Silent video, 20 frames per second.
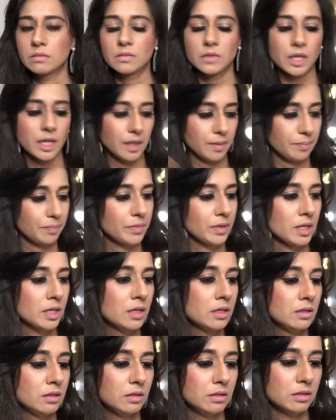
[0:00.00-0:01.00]
Okay,
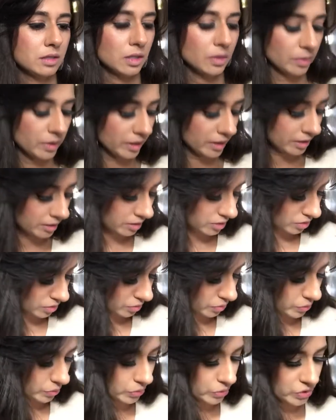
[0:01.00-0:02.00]
so we're gonna
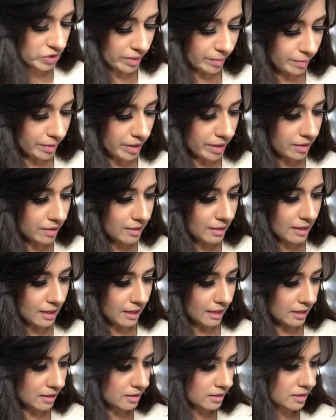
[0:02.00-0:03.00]
do Rouge Empire
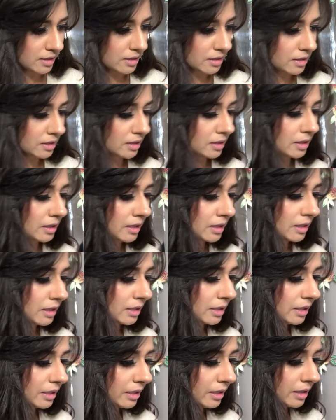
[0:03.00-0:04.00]
last,
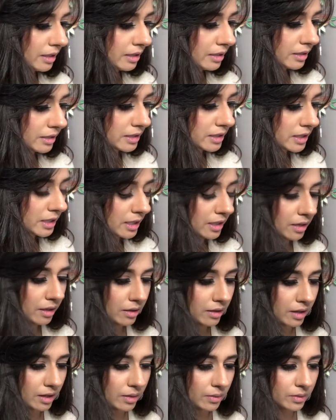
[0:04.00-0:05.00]
and let's see how
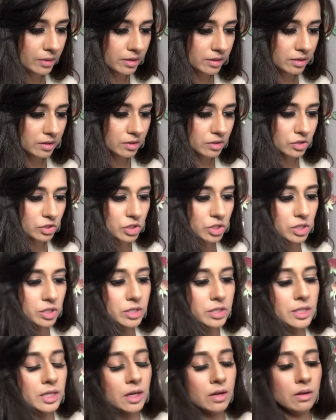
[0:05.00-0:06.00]
that one
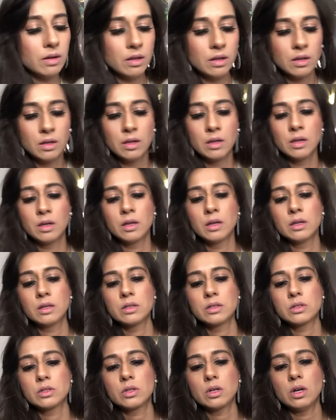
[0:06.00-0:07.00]
turns out.
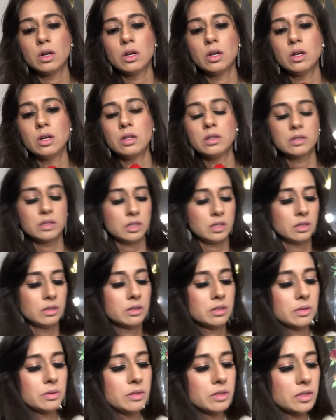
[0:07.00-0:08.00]
It's called, no,
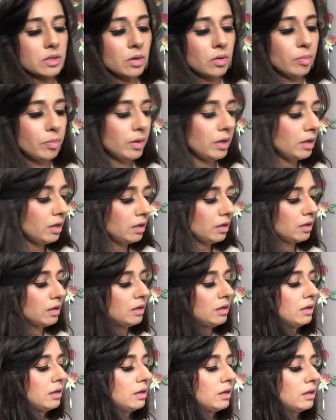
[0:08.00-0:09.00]
this was Copa.
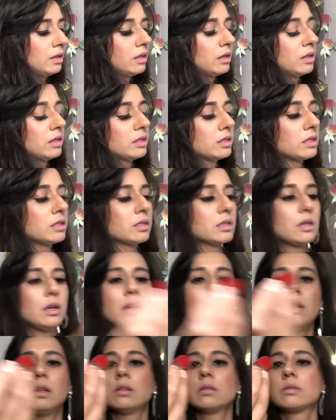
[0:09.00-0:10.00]
This is
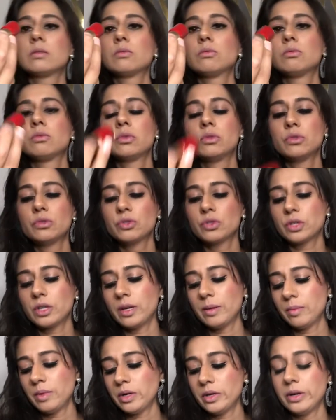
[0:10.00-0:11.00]
called Rouge
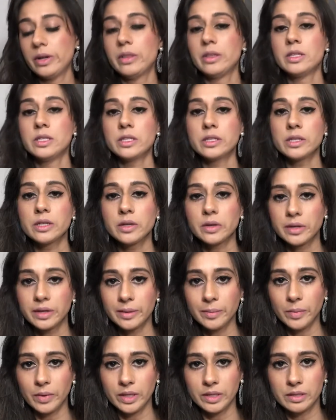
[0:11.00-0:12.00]
Empire. And this is a
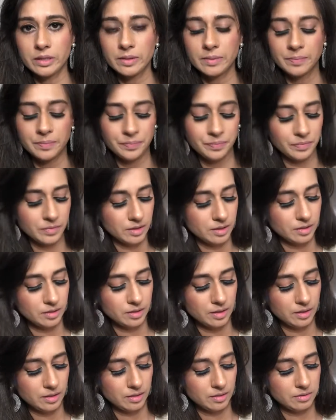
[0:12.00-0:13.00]
cream one.
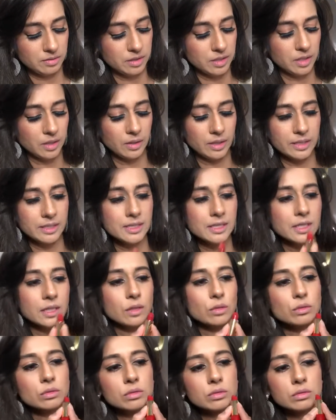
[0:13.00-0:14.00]
So let's
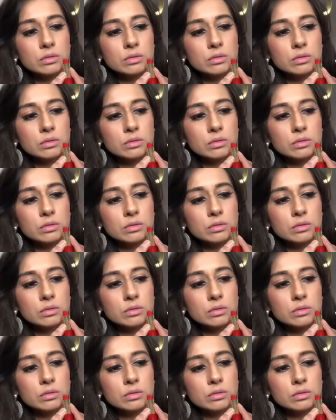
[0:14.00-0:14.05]
see.